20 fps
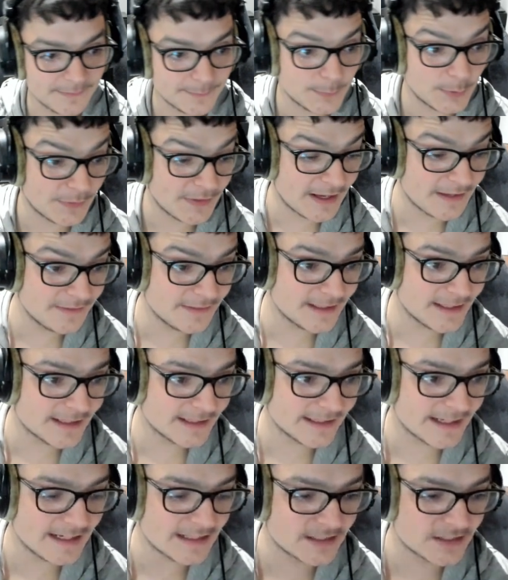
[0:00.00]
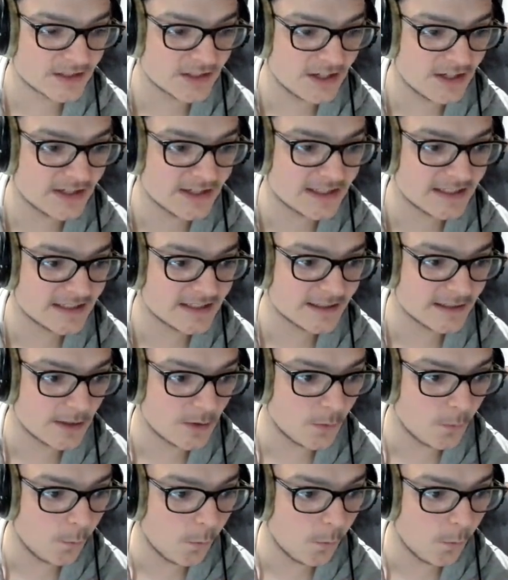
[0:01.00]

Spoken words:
but then that gets turned into